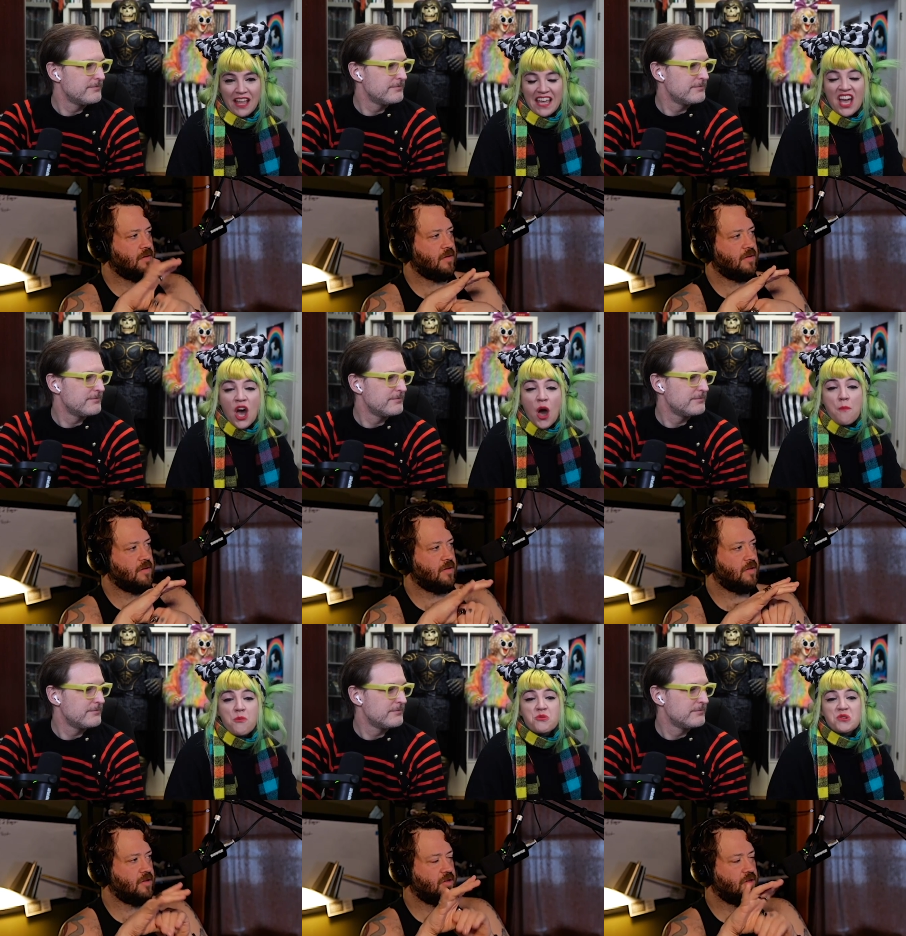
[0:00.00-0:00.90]
Speaker 1: like
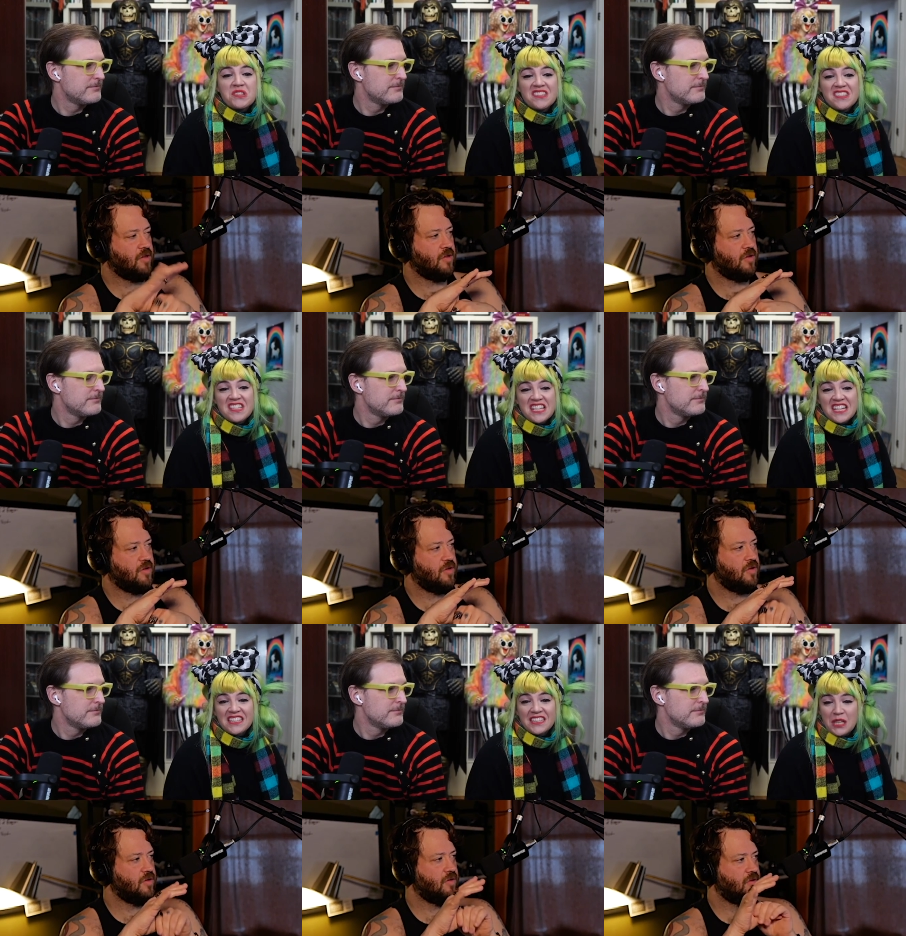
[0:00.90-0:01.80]

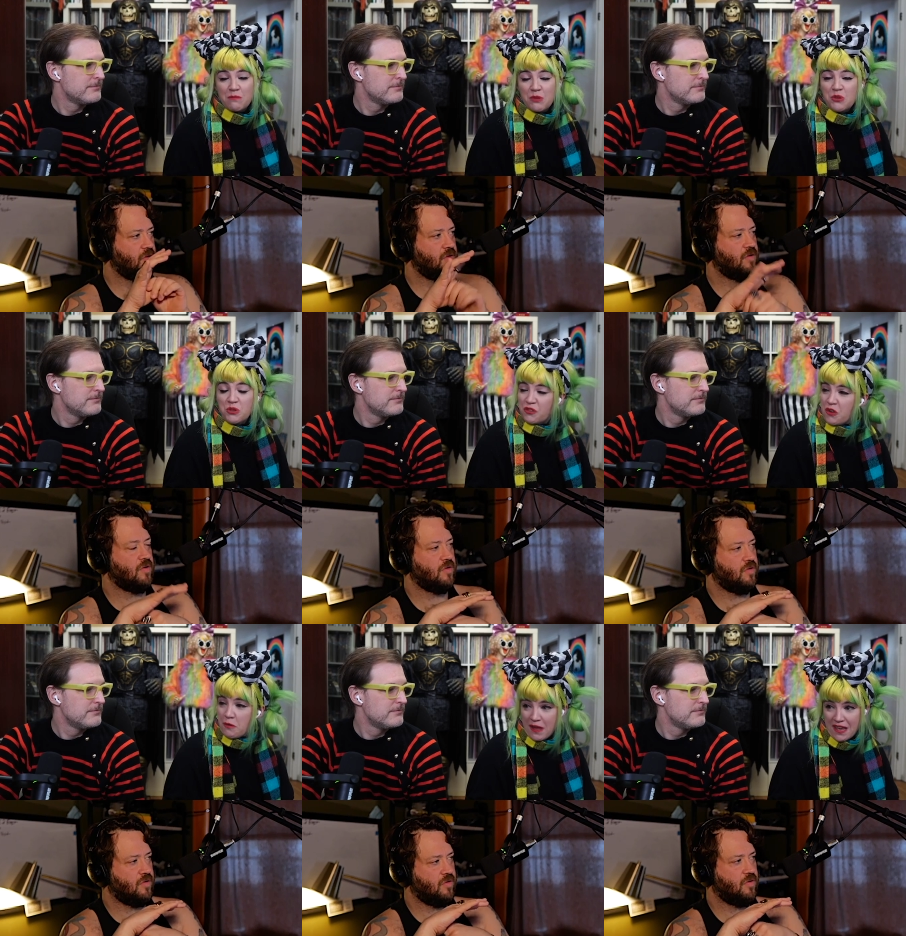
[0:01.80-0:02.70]
pristinely
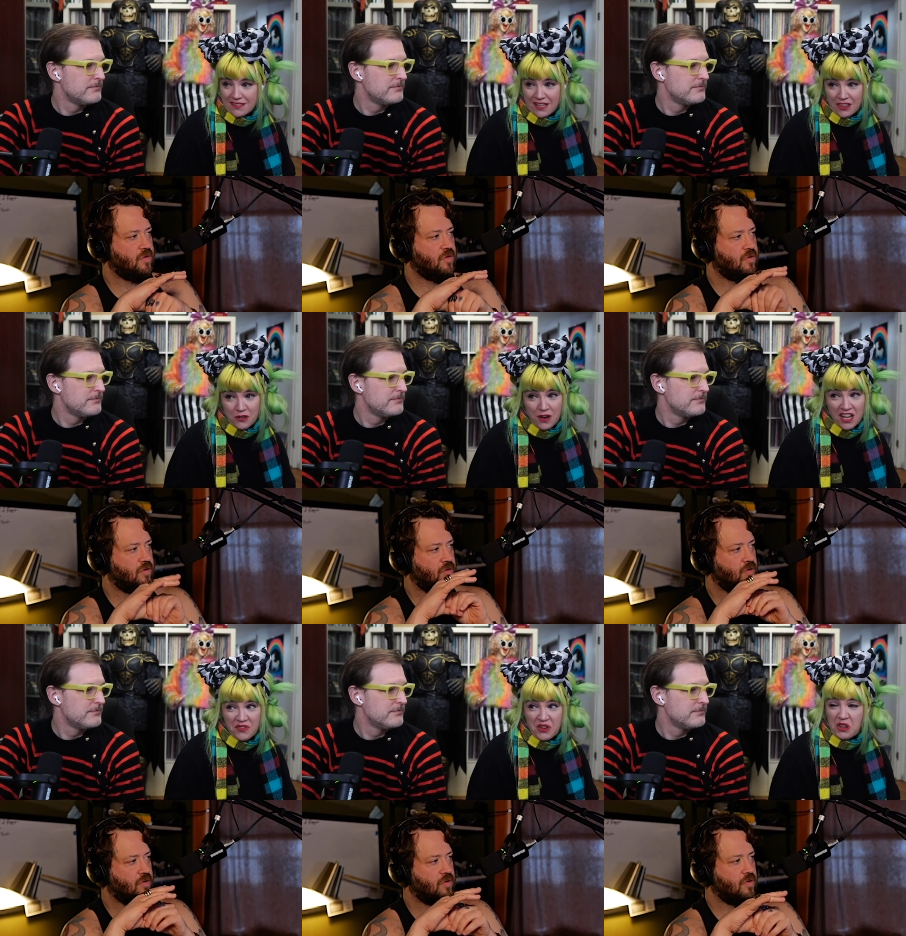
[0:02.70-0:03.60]
beautiful bikes? Like they're
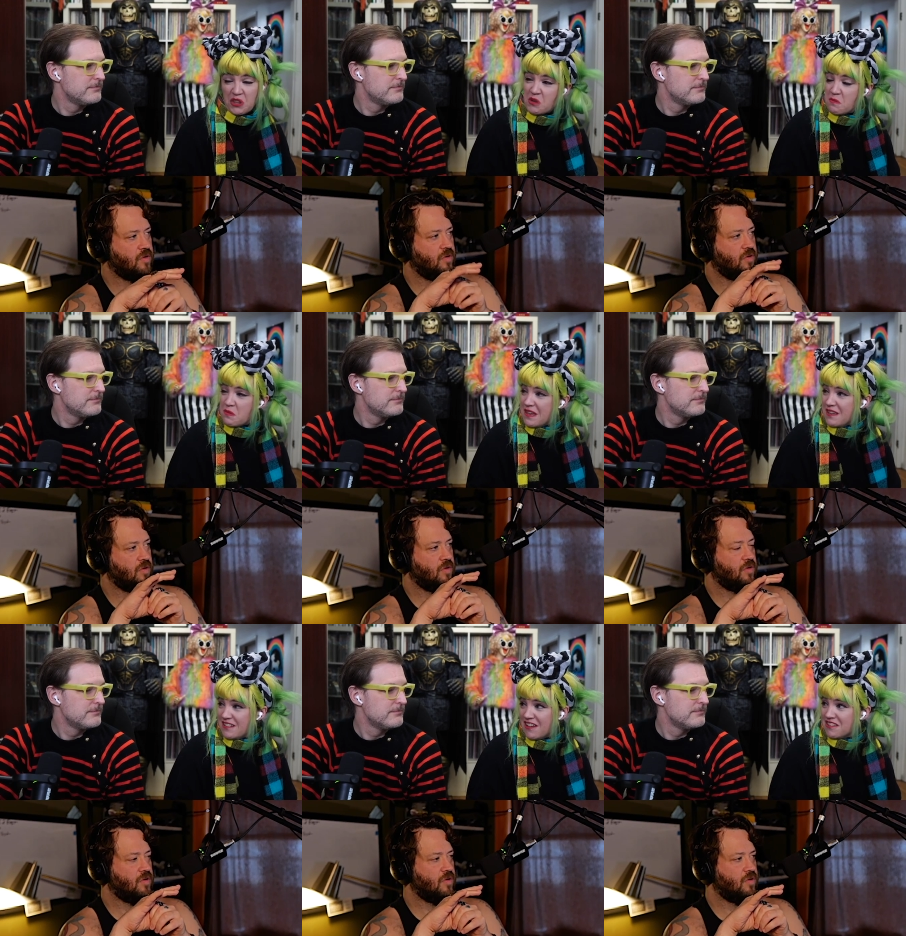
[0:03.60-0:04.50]
not even a little
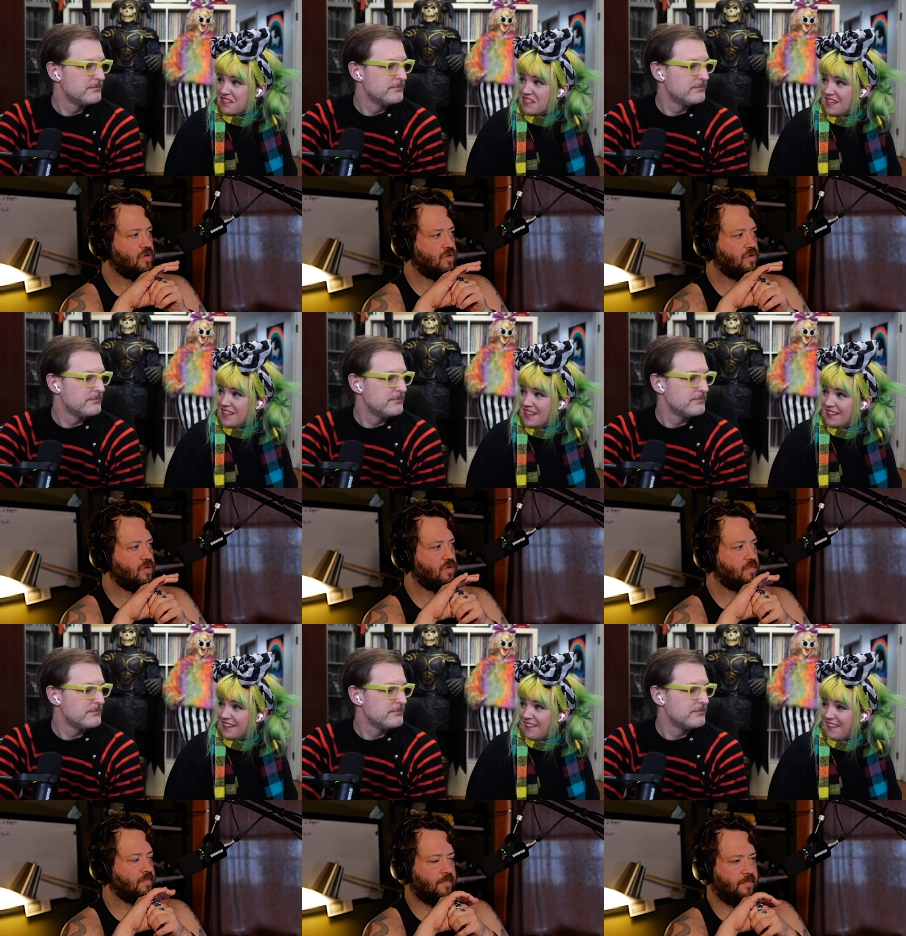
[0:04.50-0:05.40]
bit dusty.
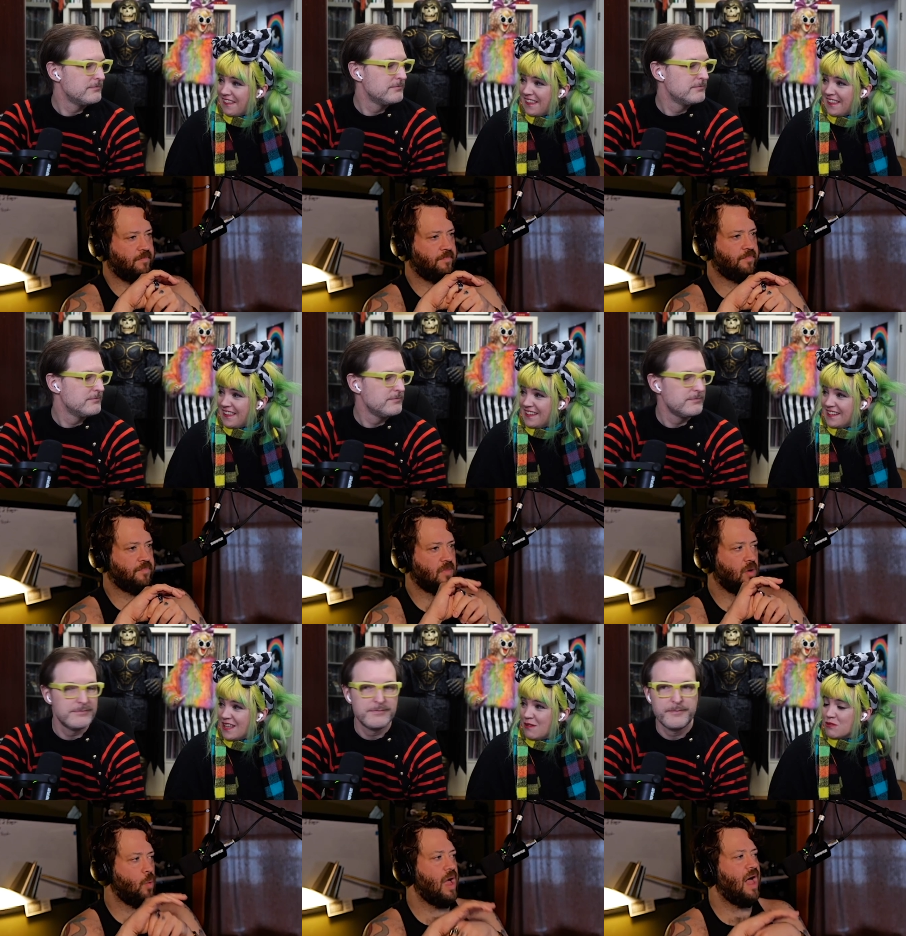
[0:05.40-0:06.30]
Mm.
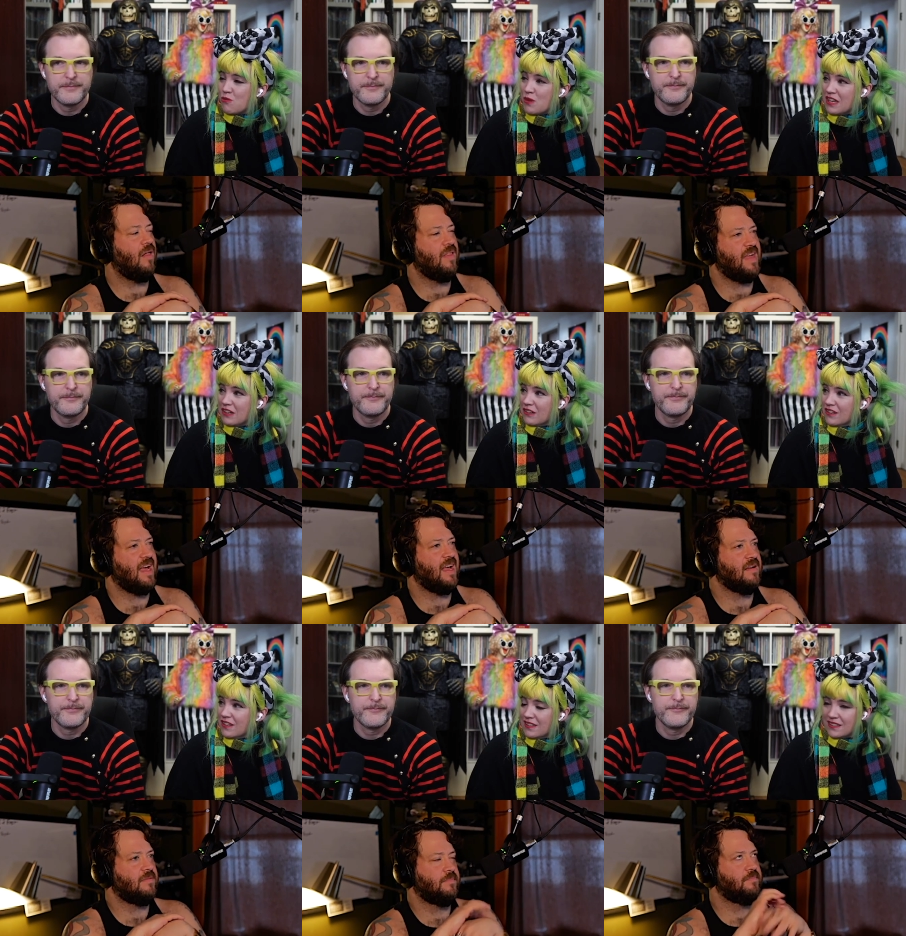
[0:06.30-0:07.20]
Speaker 2: Well, that,
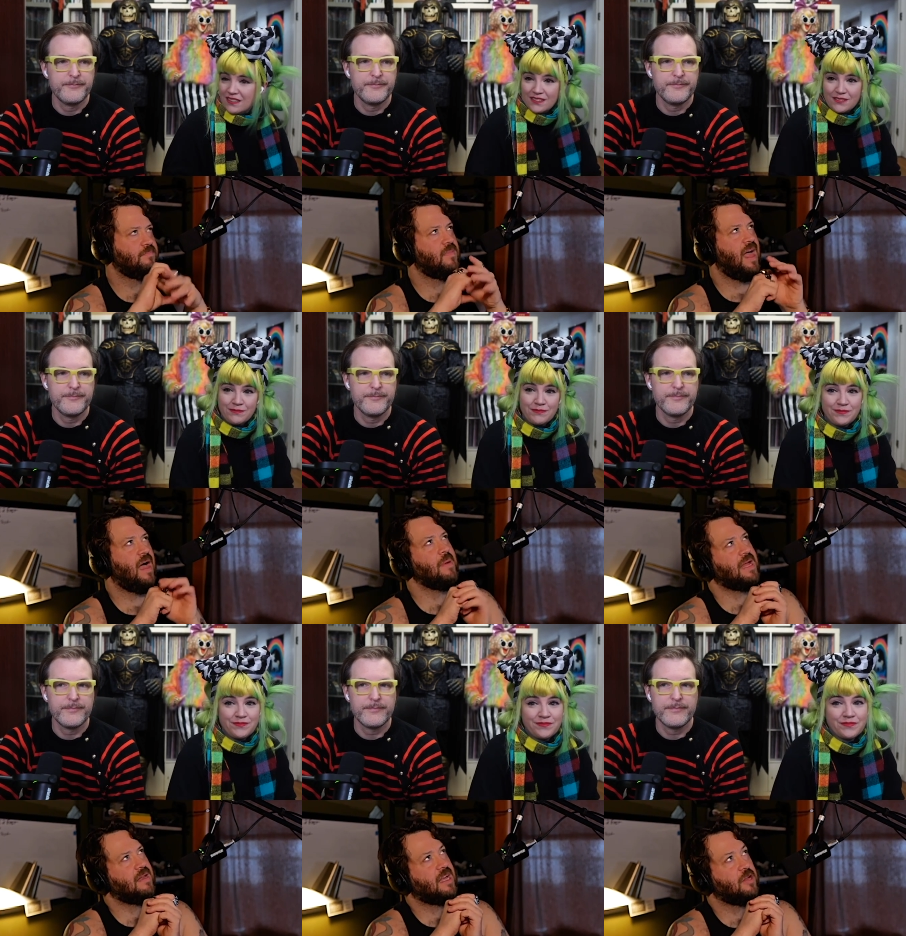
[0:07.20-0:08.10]
weird. That, I
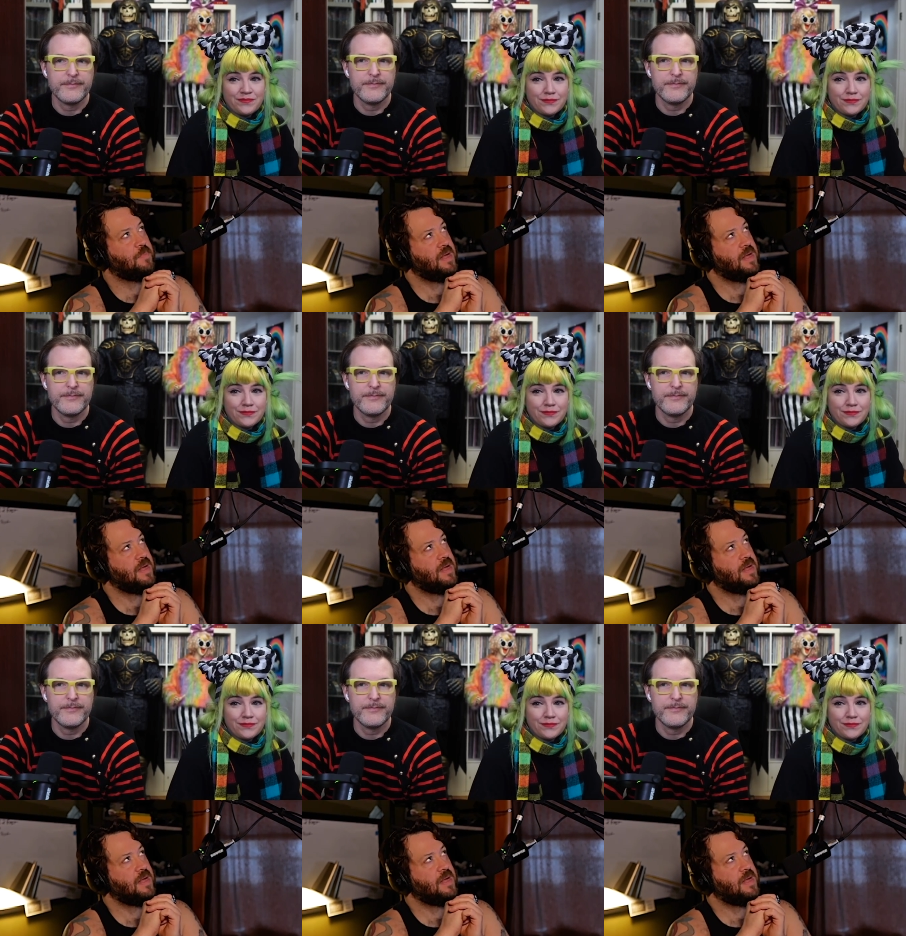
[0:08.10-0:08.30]
mean, it could be